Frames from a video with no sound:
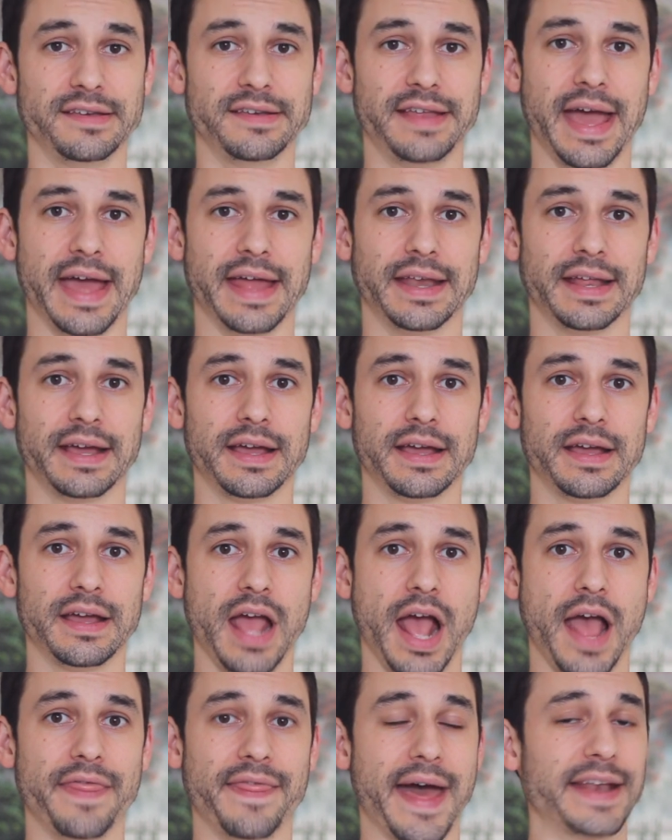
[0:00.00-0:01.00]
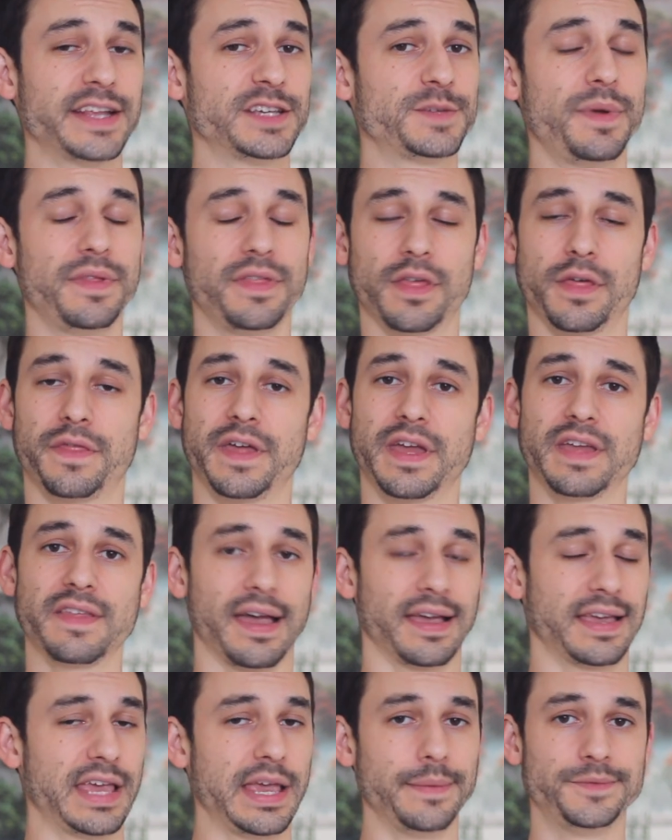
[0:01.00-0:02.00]
in debt, and that has been the thing
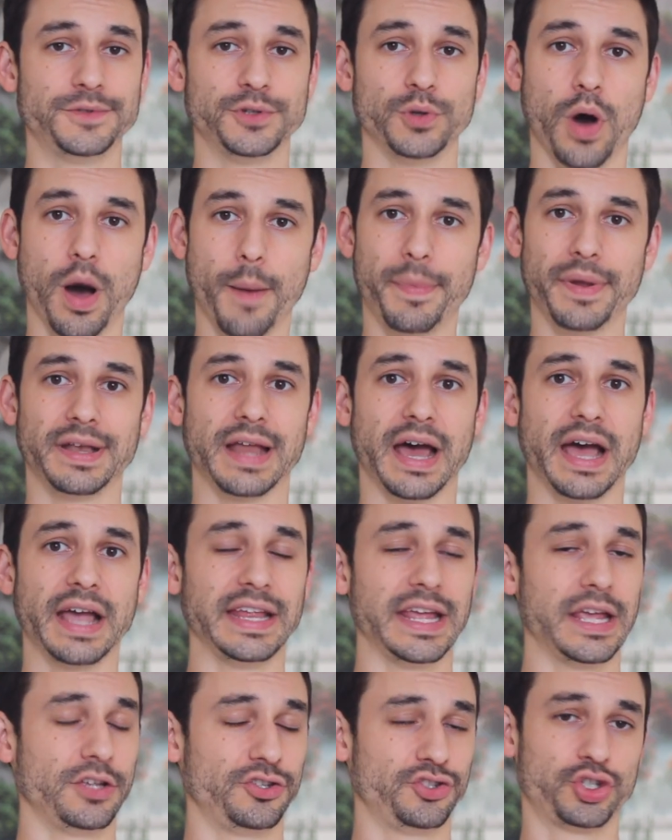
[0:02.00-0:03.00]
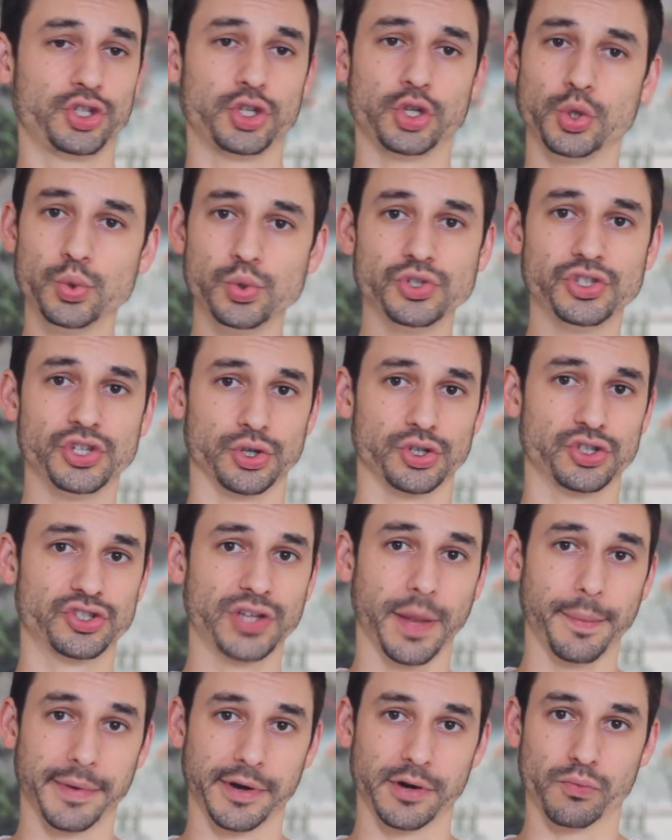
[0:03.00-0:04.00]
that keeps you up at night, it chews your
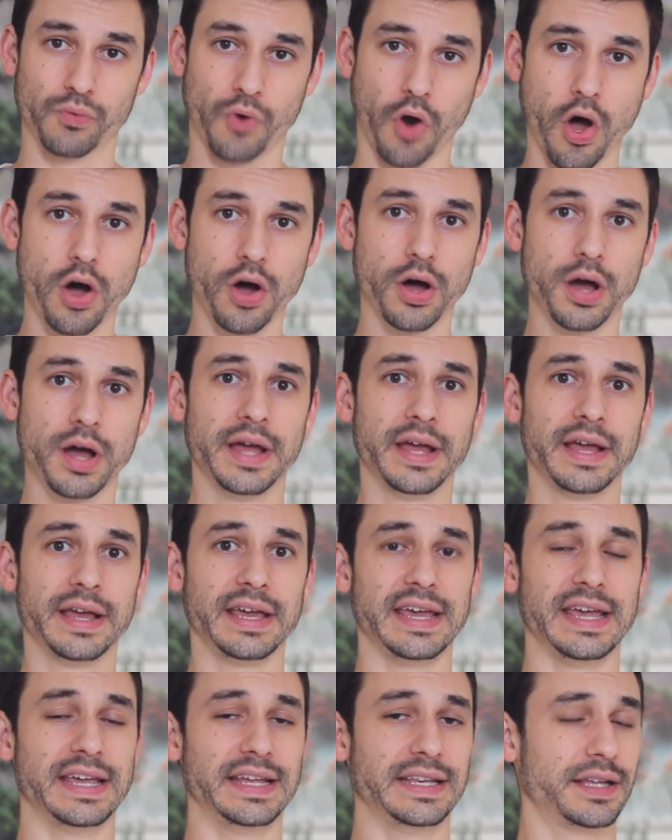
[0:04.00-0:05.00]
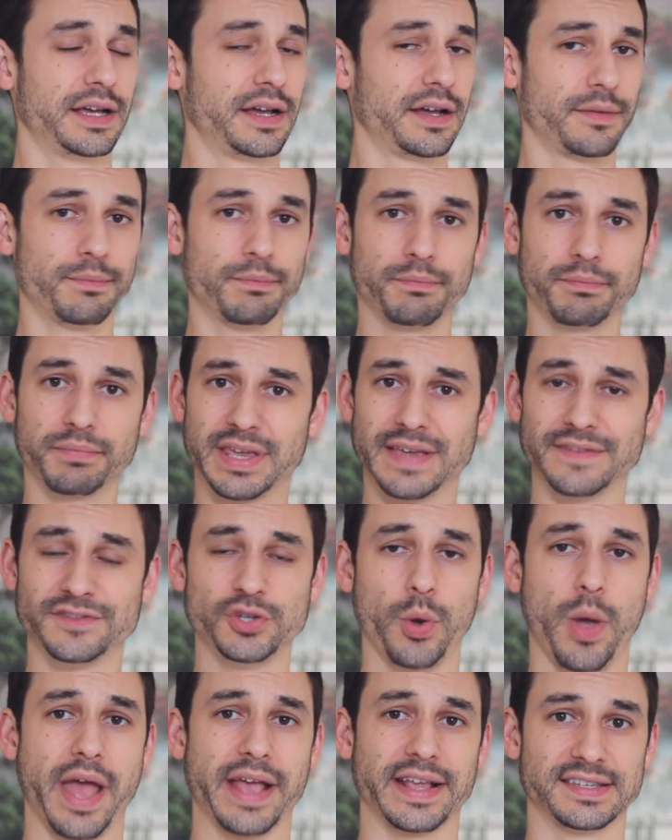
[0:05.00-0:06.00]
stomach raw, it
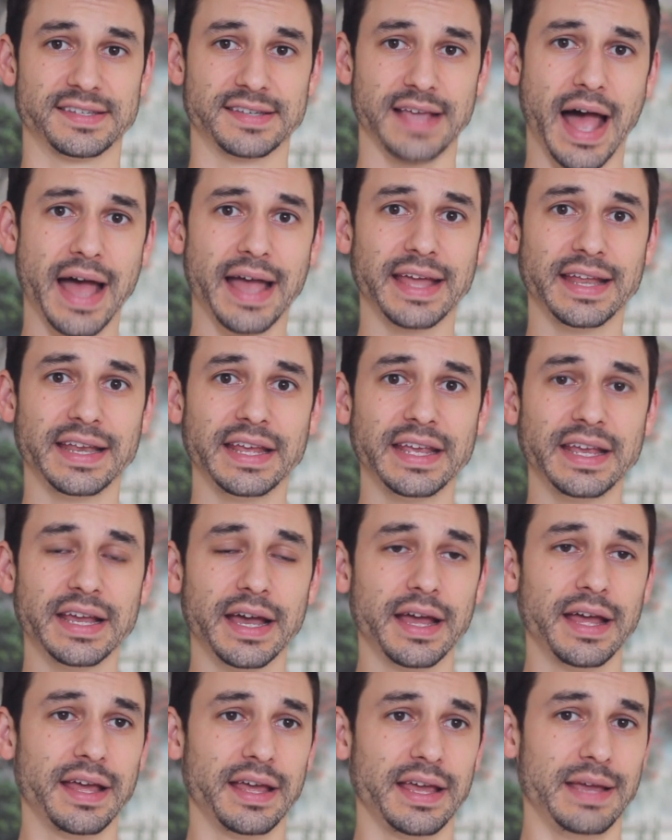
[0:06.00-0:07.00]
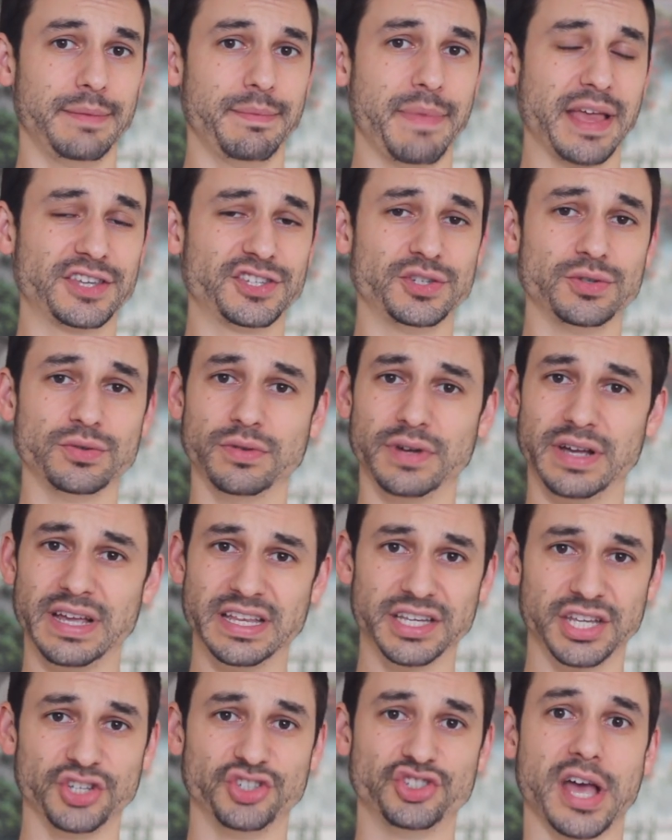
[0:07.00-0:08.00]
gives you anxiety, it makes you
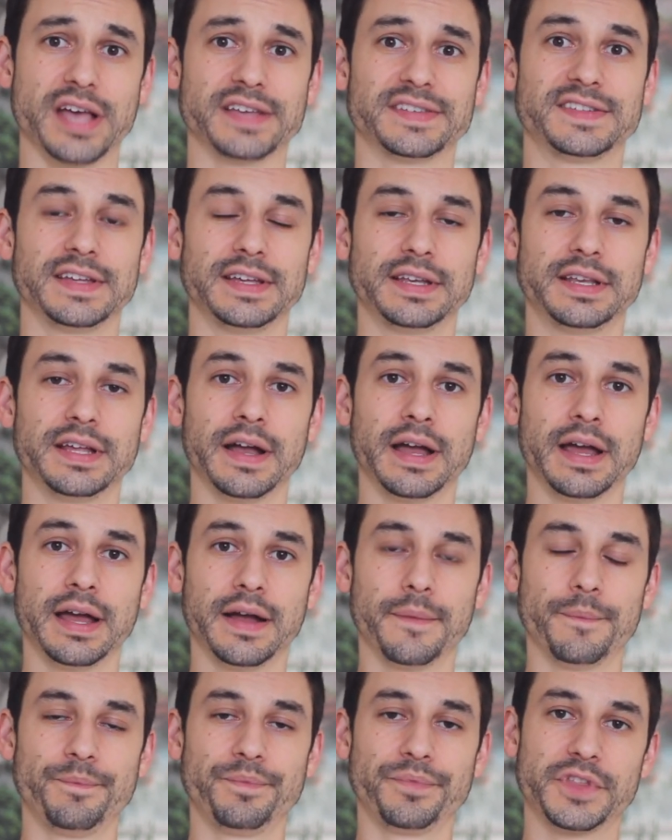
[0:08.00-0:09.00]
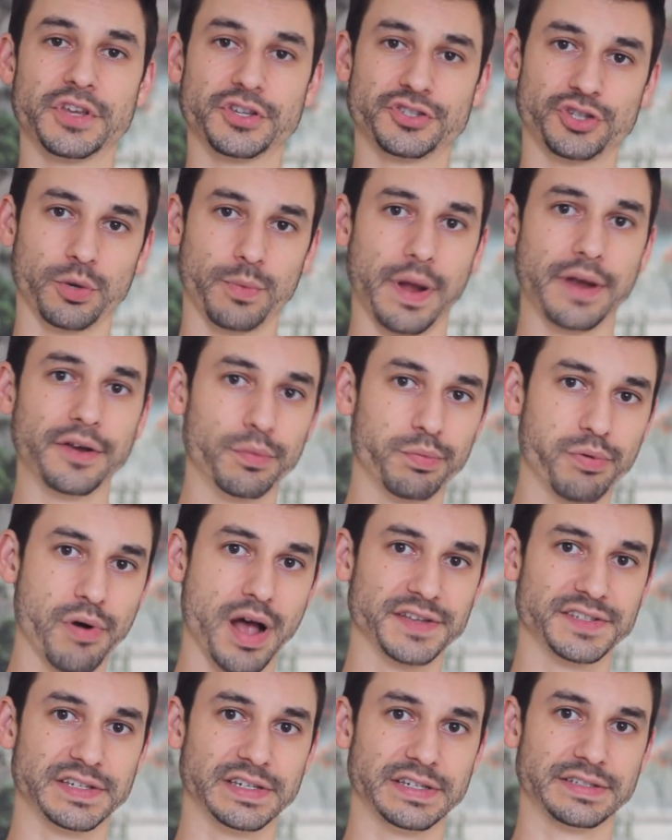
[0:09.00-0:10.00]
indigested. The surrender
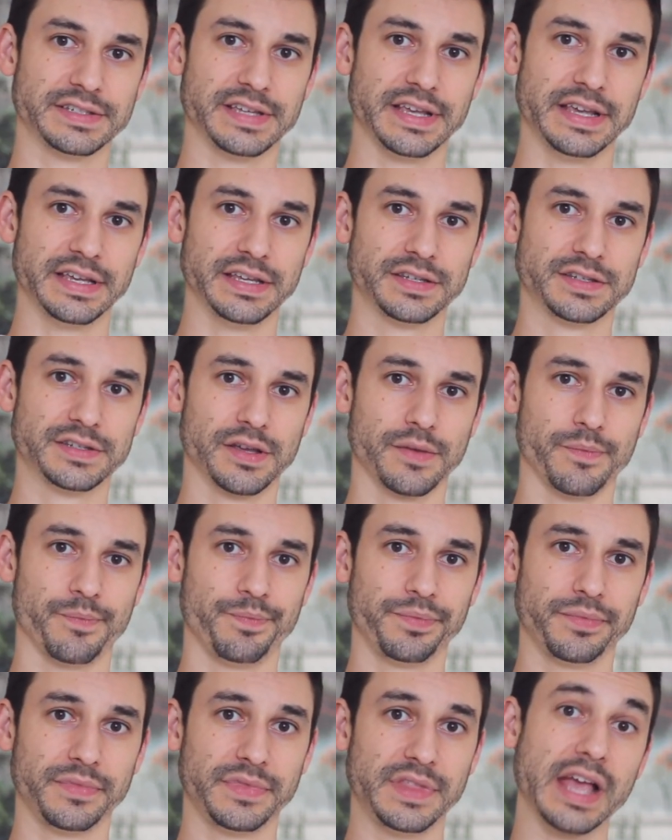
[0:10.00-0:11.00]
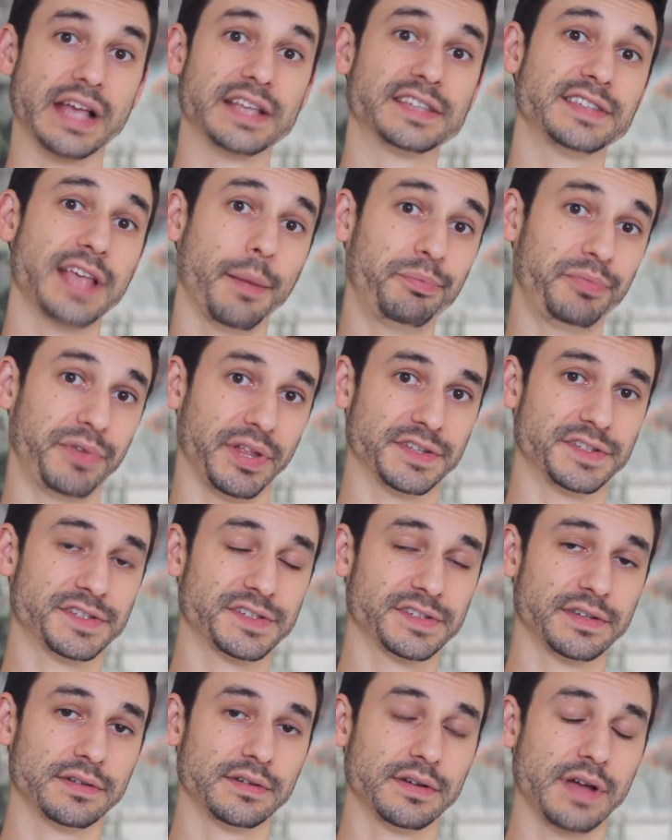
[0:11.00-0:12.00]
process is the
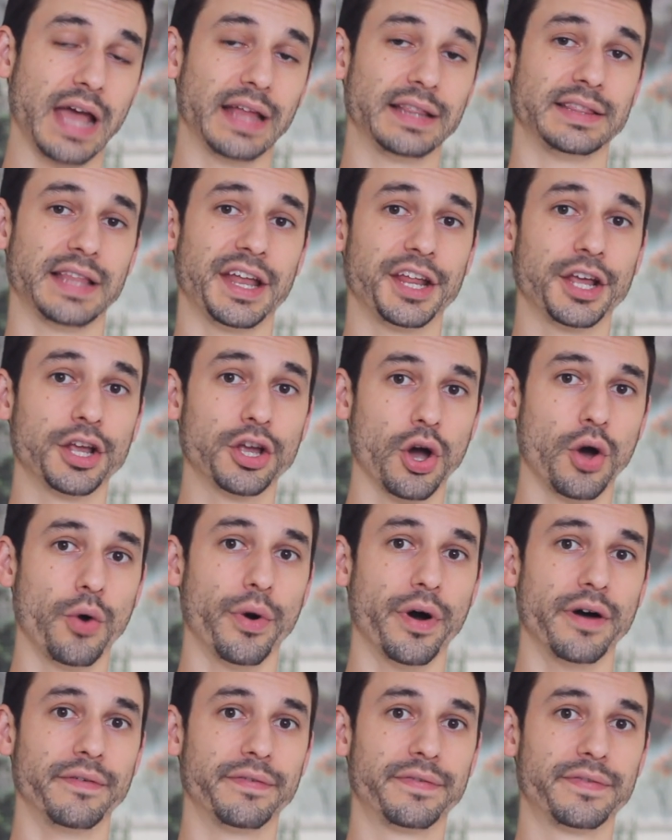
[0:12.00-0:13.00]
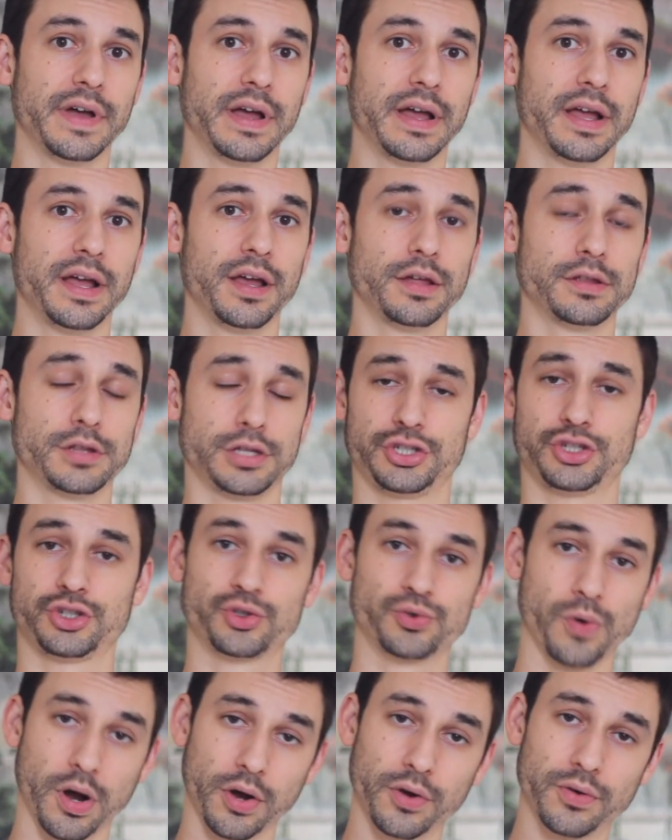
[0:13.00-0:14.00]
acceptance and letting go of the
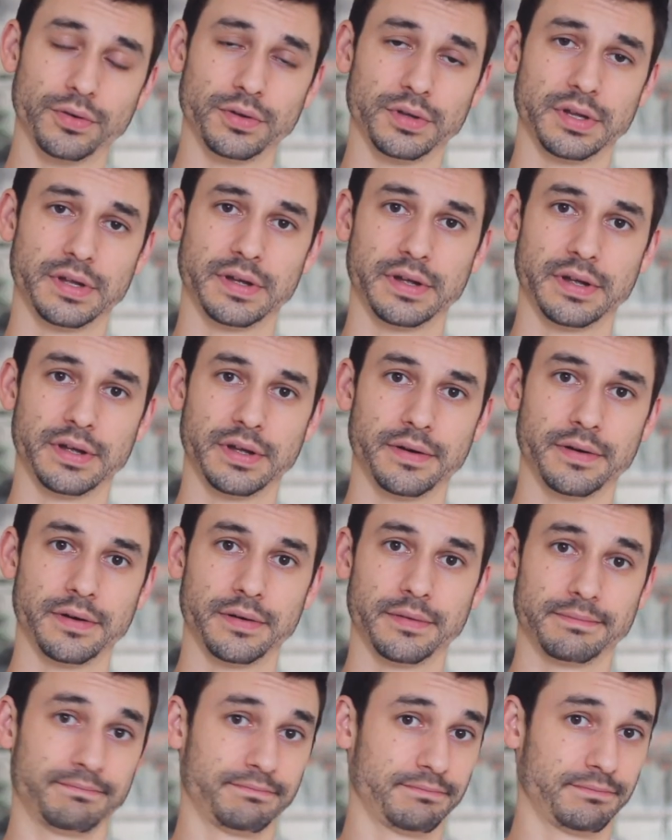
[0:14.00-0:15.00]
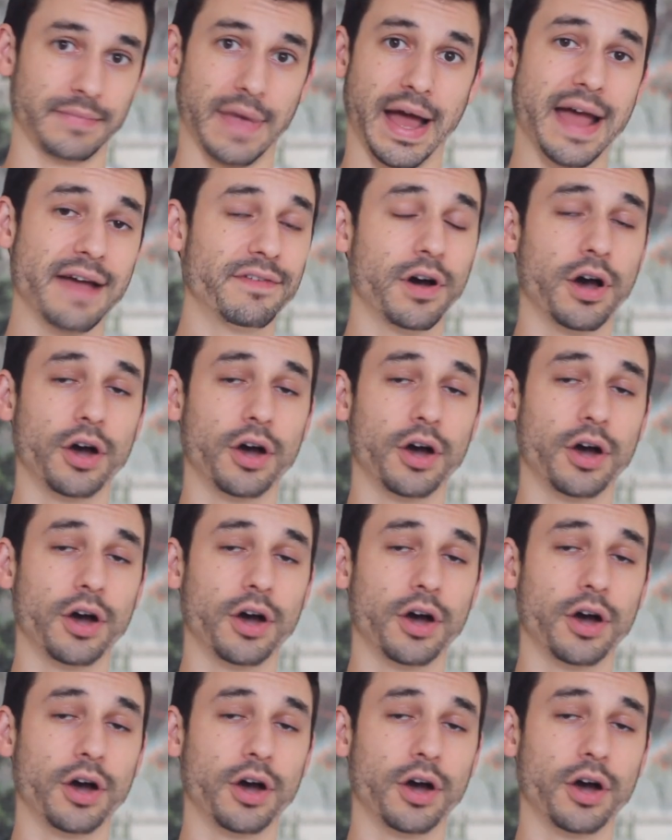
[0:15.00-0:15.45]
struggle. I have